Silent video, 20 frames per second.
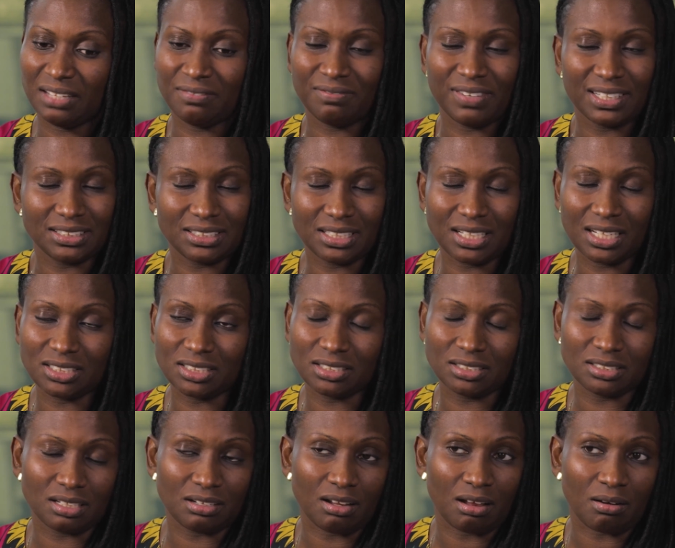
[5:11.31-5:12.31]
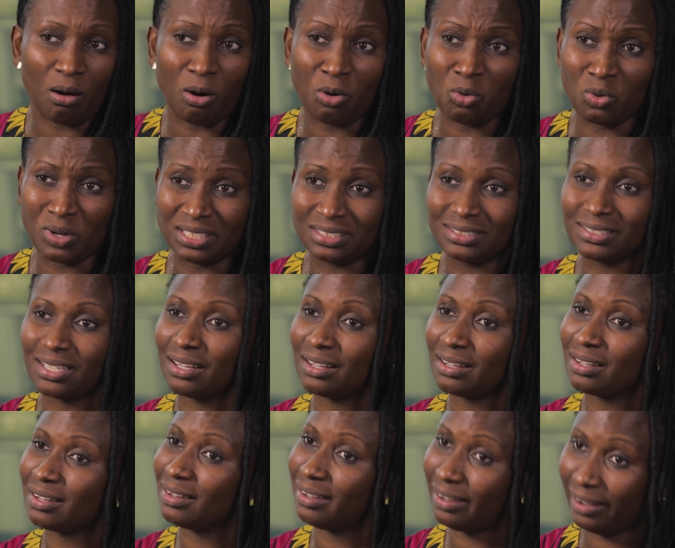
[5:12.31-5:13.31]
Investigations are not always
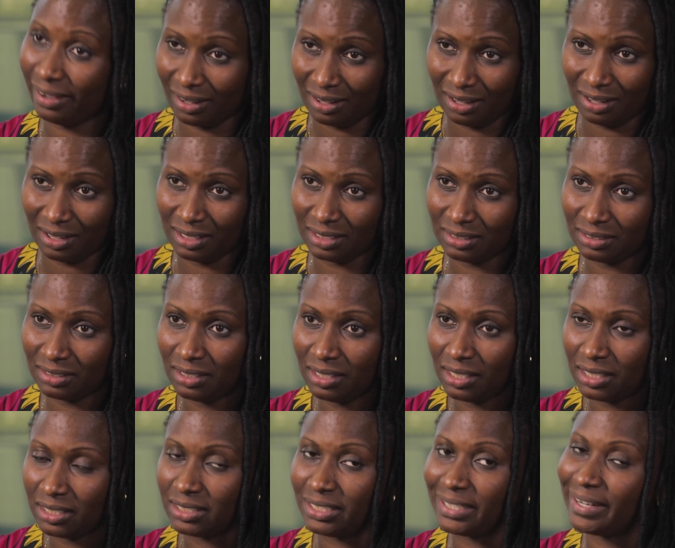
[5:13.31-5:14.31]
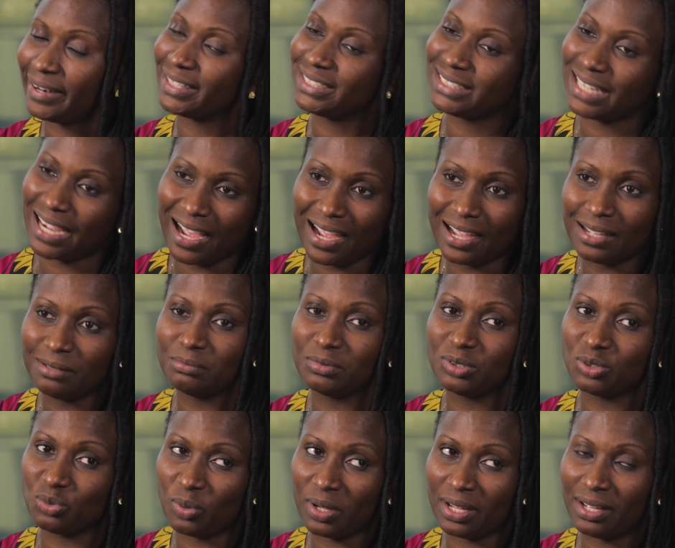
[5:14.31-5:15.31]
clear cut. There are
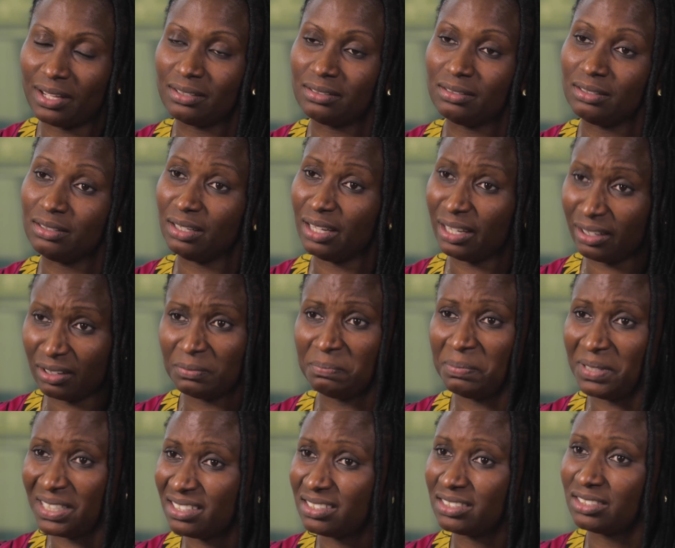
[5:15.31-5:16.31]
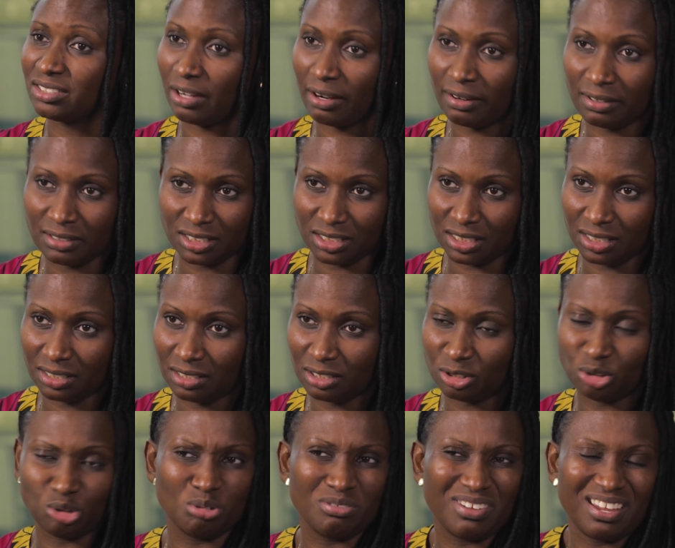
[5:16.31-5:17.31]
times when it could be discouraging
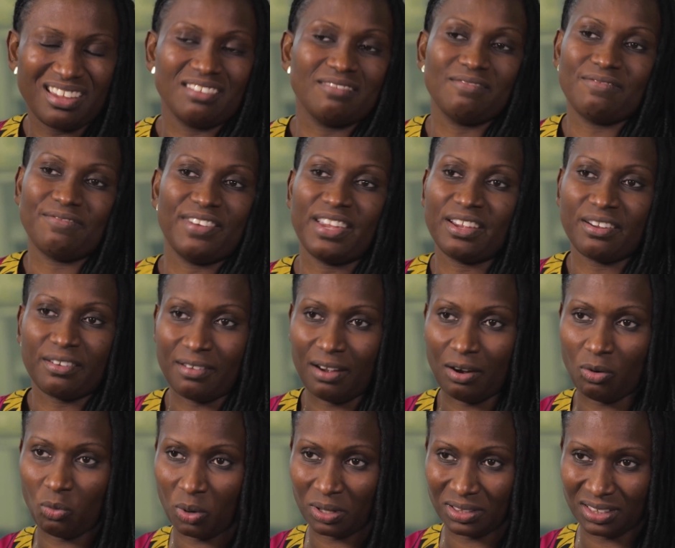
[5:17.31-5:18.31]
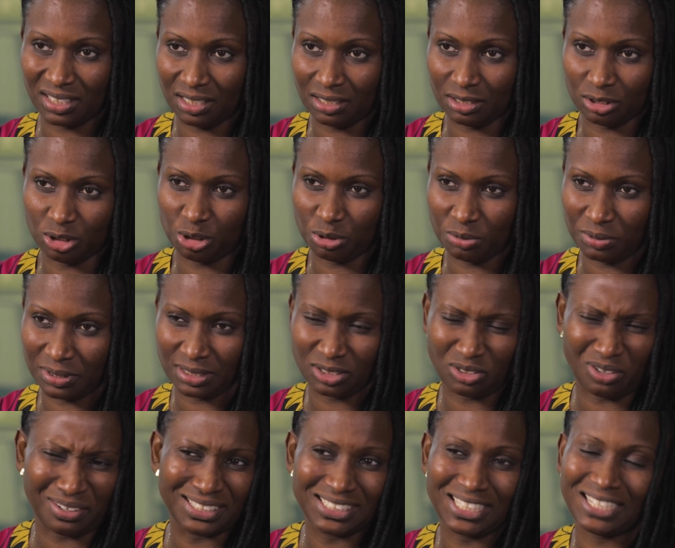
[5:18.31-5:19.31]
because you can't figure out what the issue is,
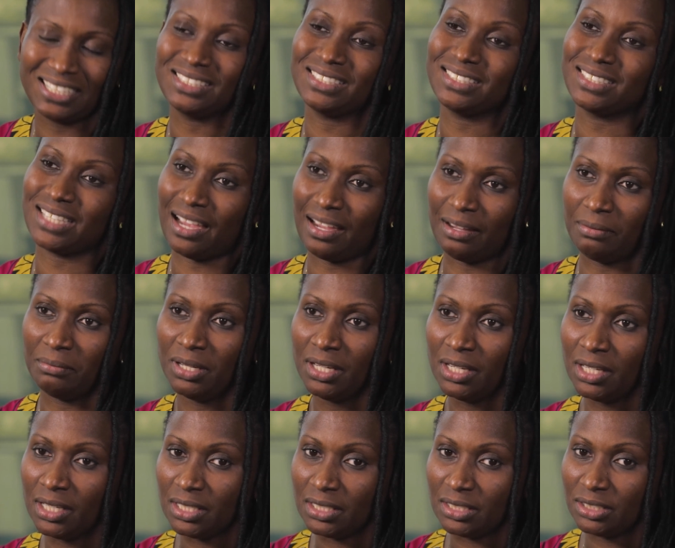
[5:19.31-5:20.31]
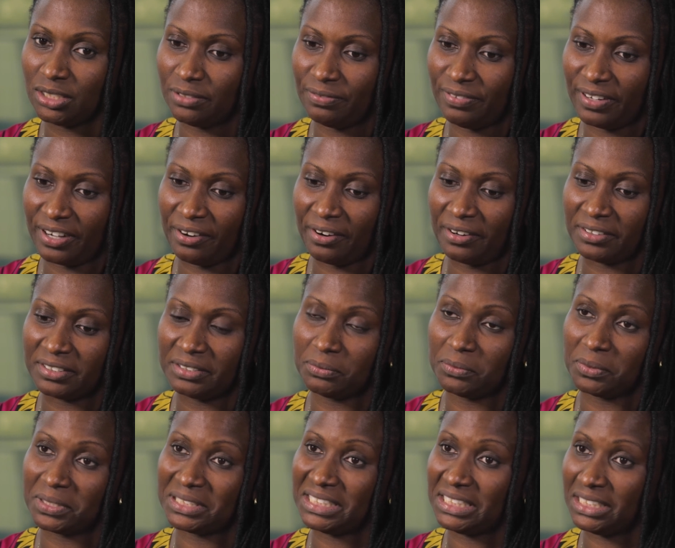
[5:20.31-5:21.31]
or it takes time to figure out
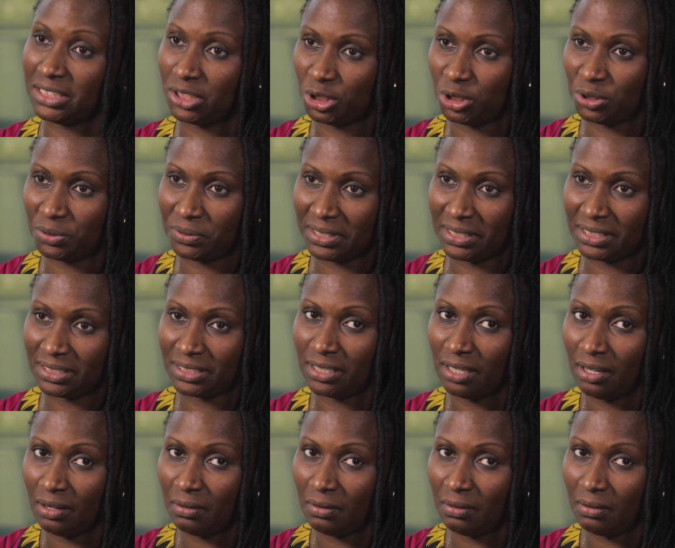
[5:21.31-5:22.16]
what the issue is.